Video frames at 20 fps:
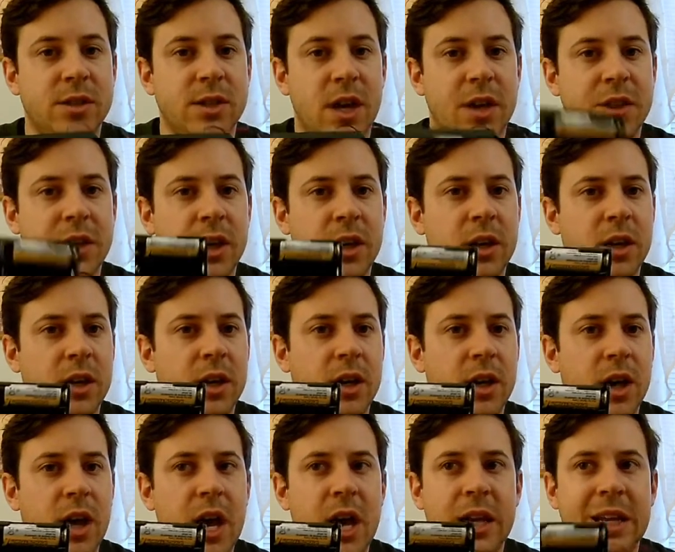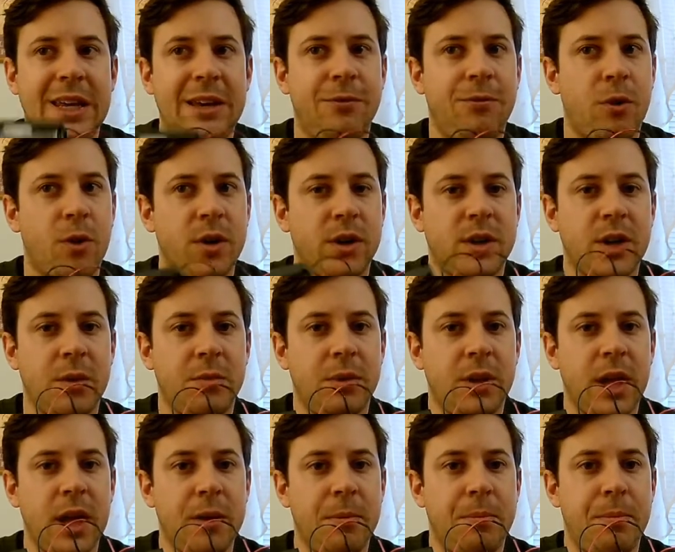I think any four double
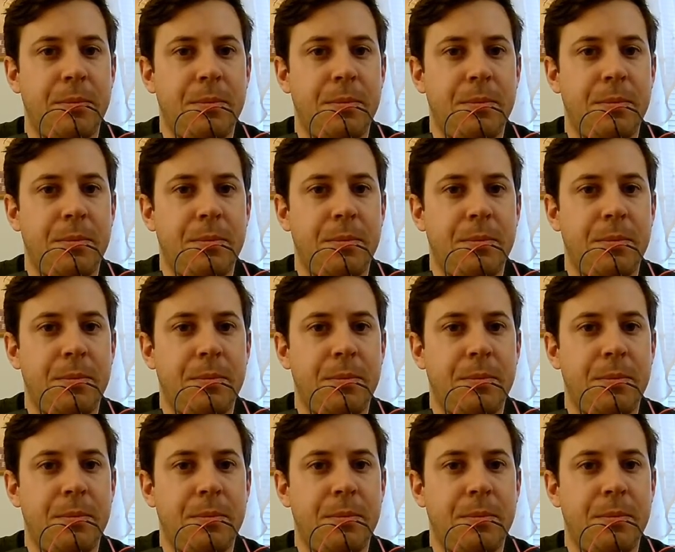A